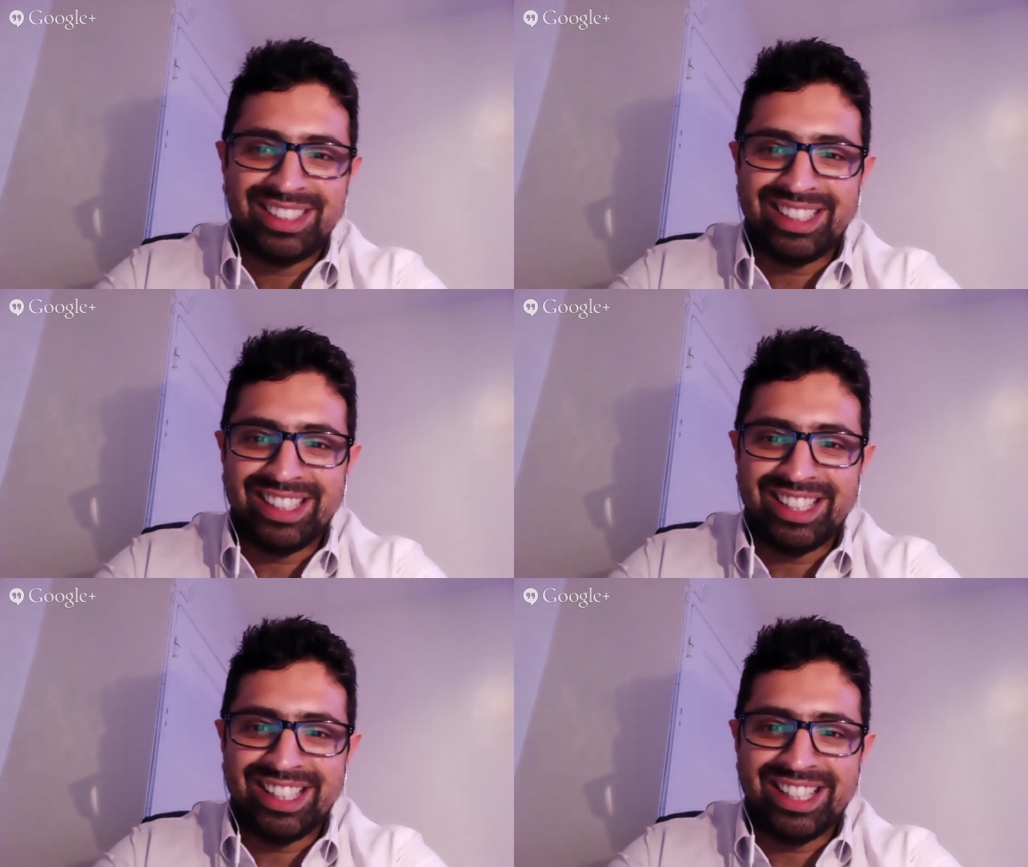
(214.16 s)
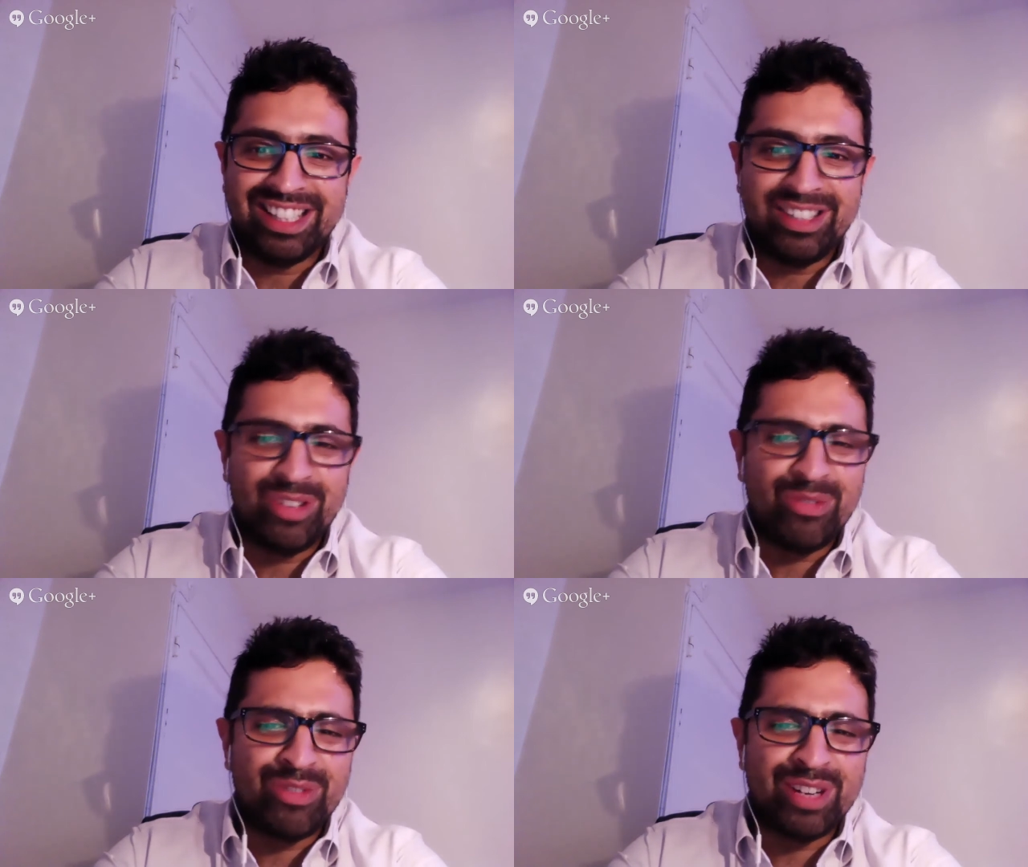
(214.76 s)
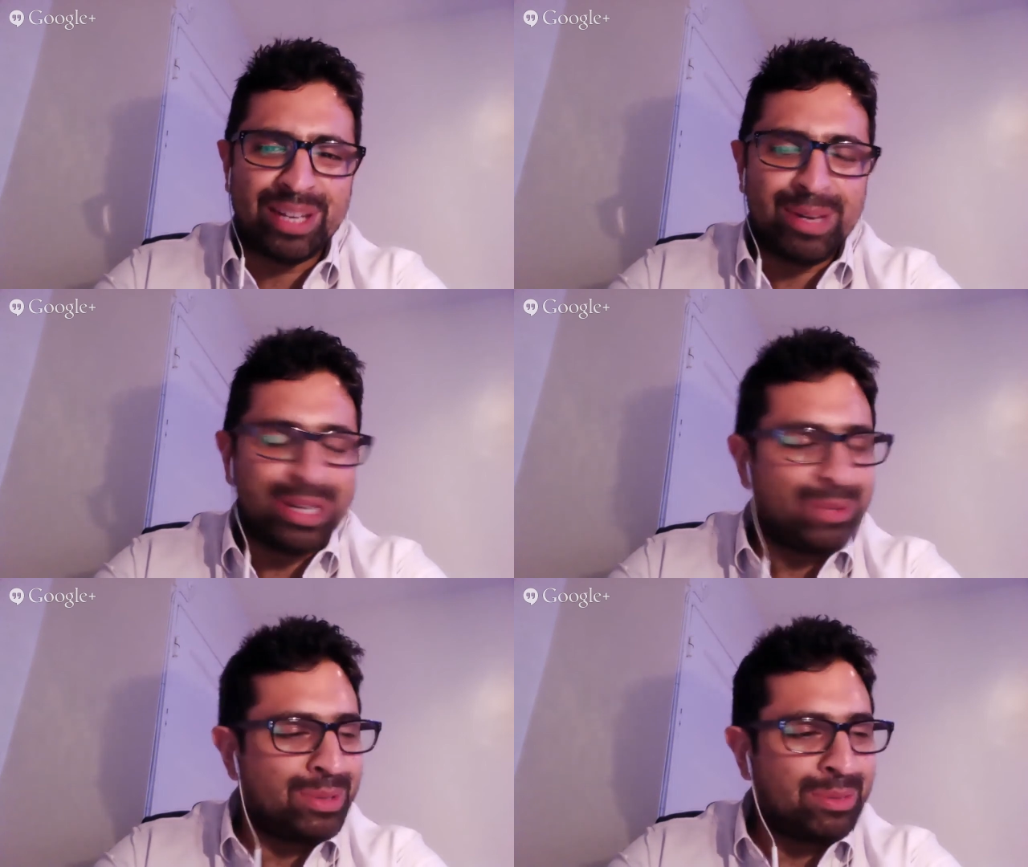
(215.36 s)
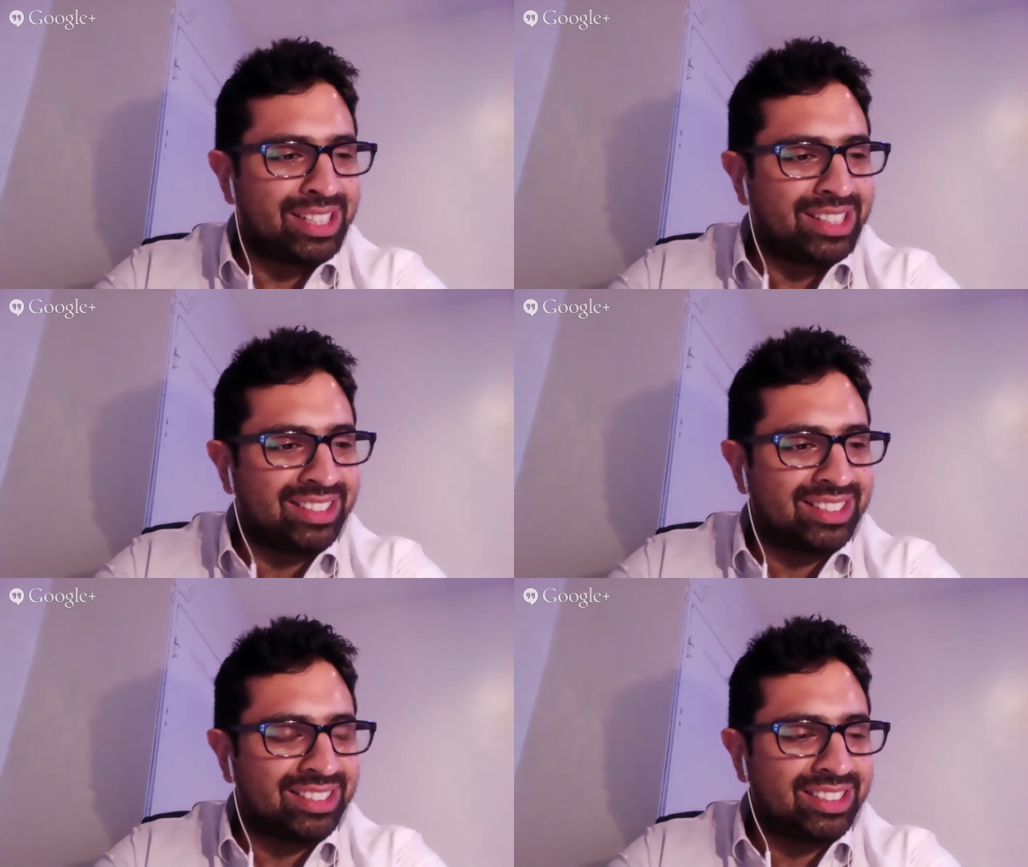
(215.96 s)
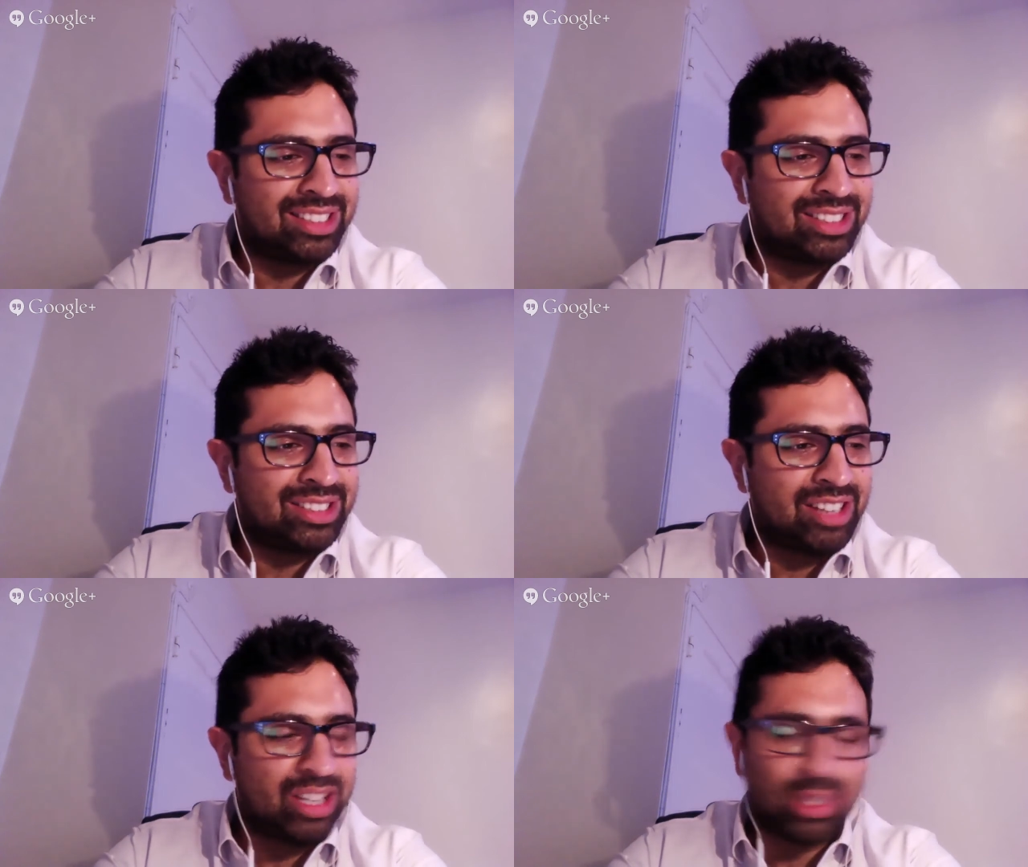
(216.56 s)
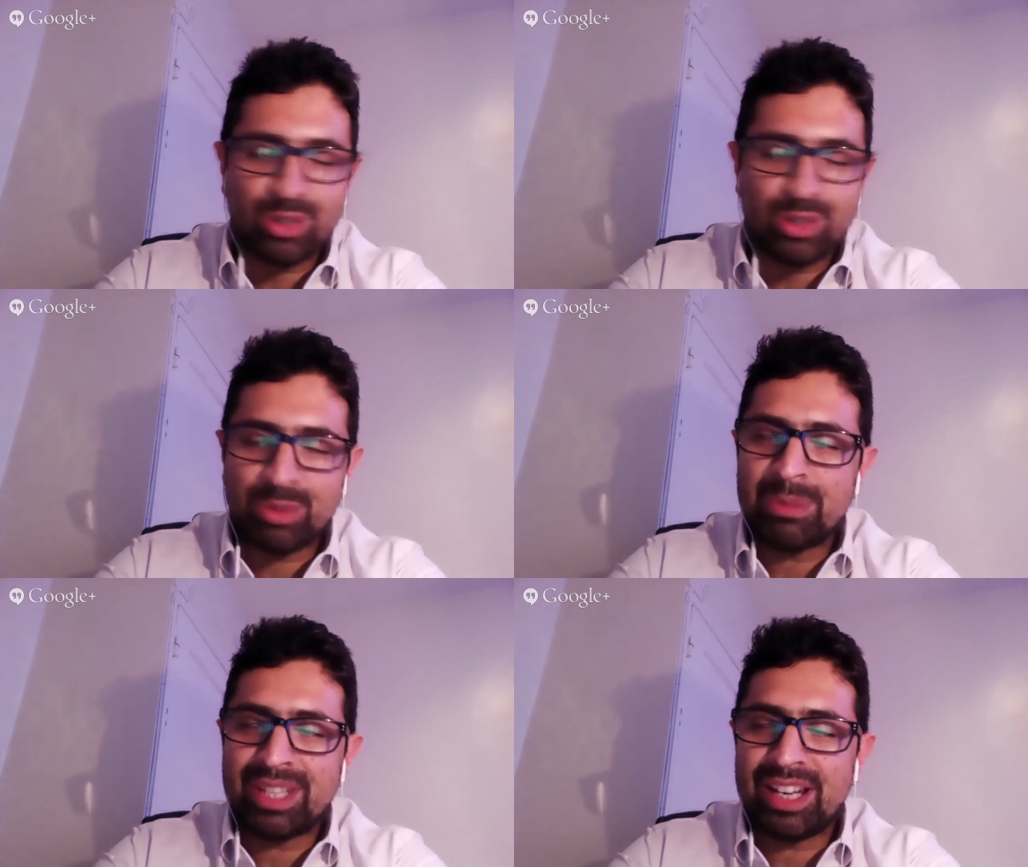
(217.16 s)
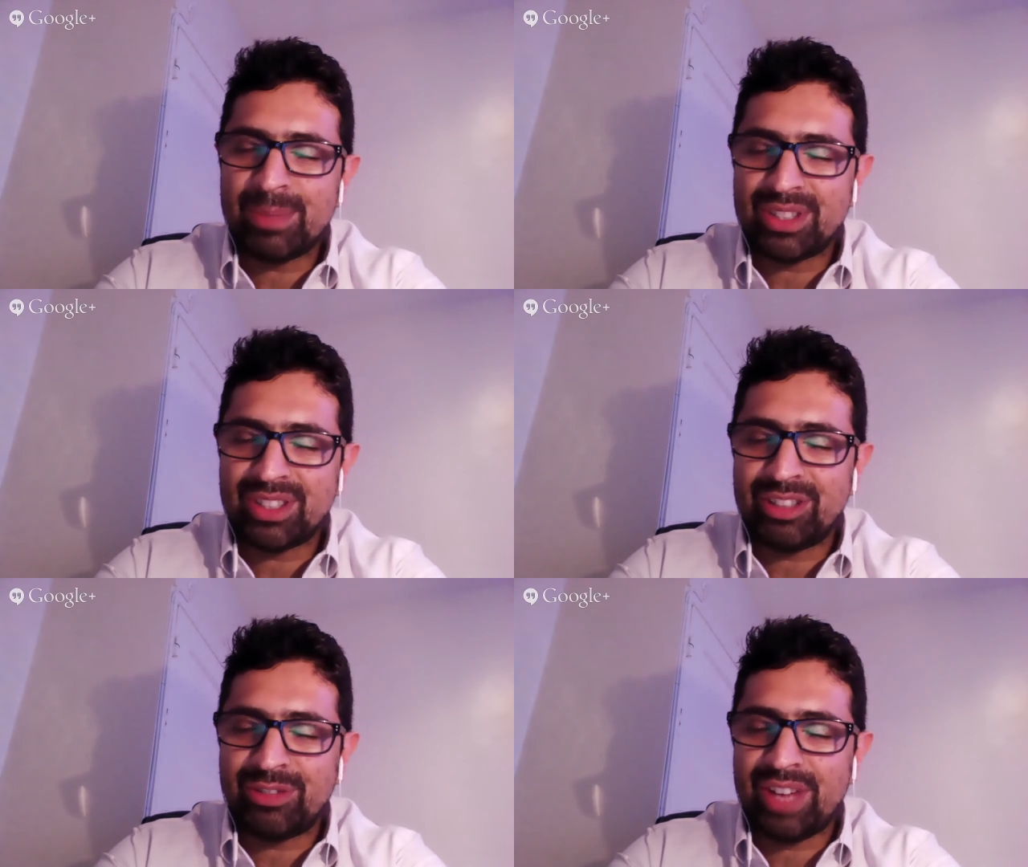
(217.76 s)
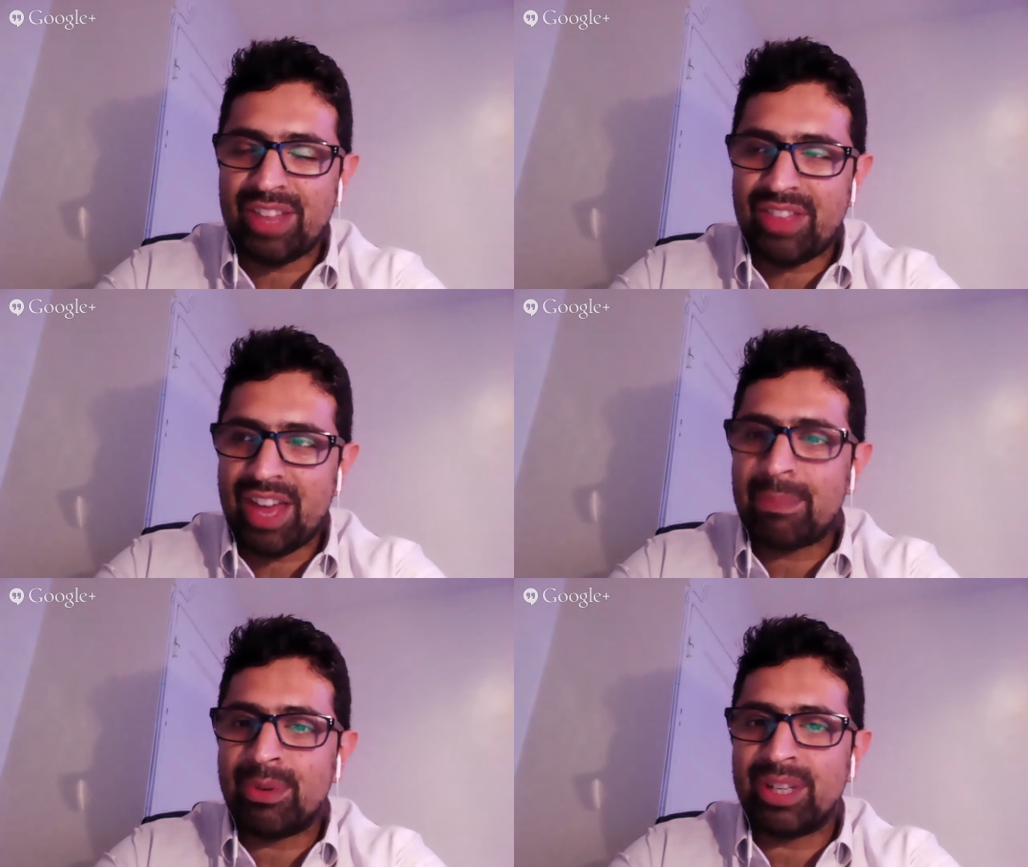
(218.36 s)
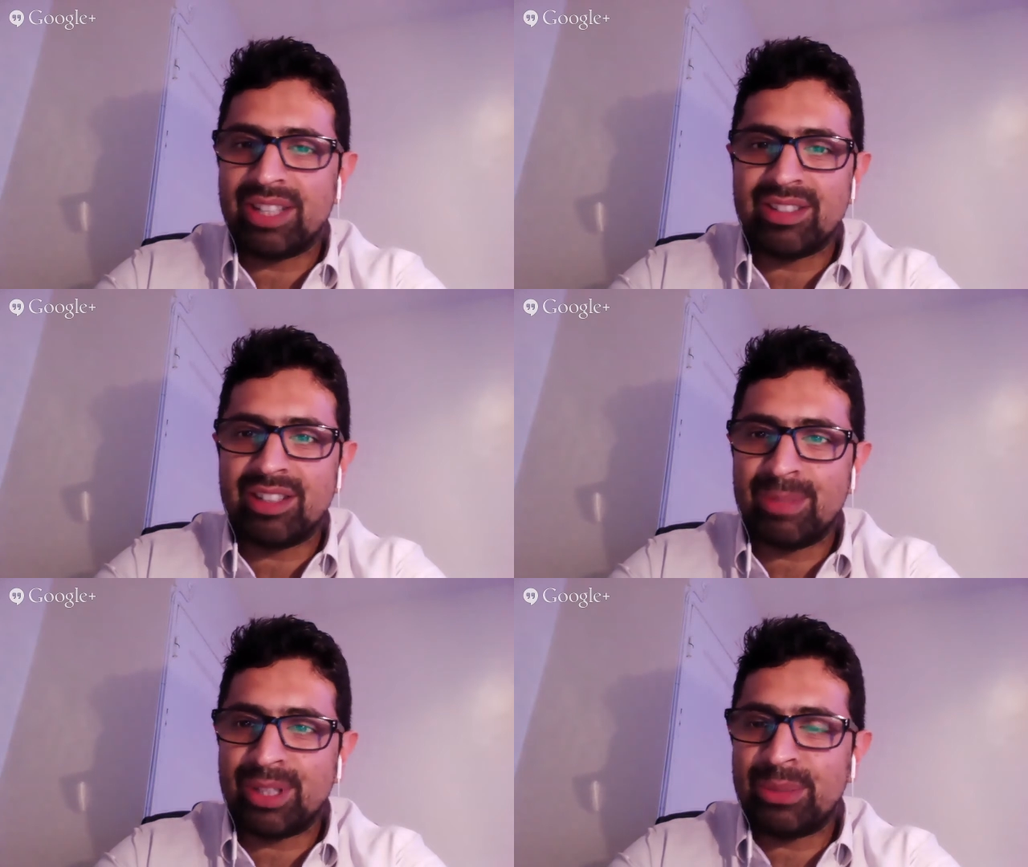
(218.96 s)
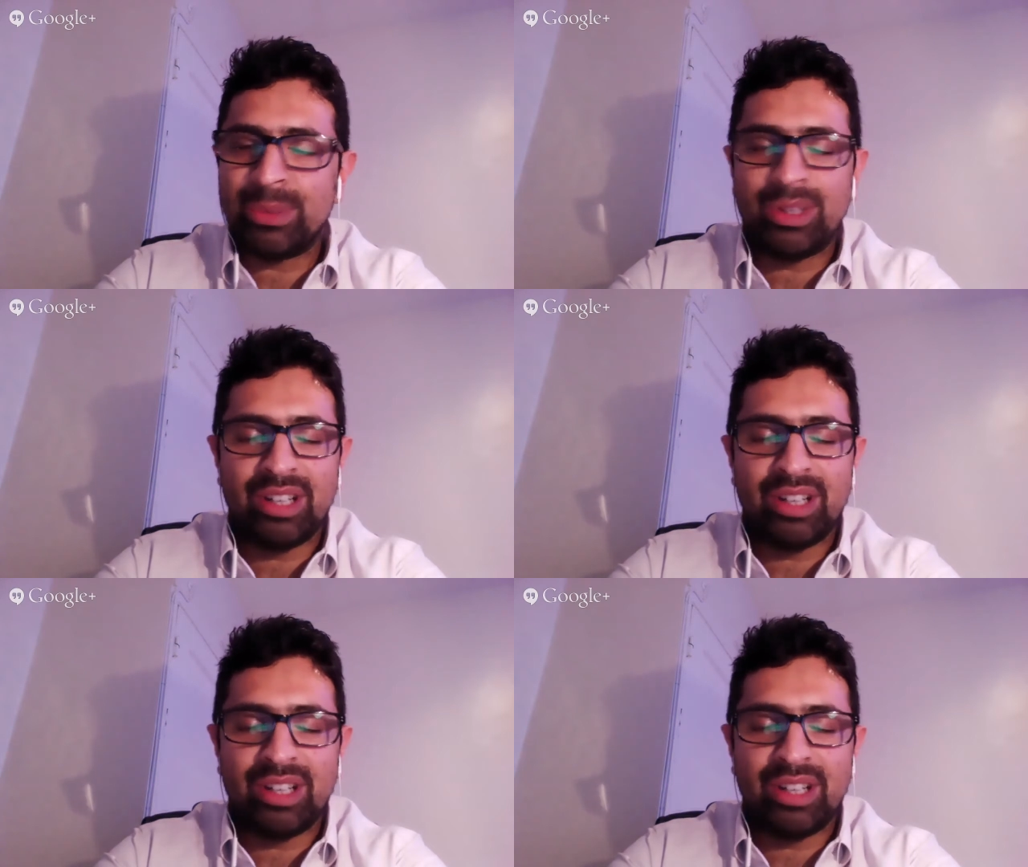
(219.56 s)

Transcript: not really where you want to be. So I just remember telling myself at that point in time, you know what,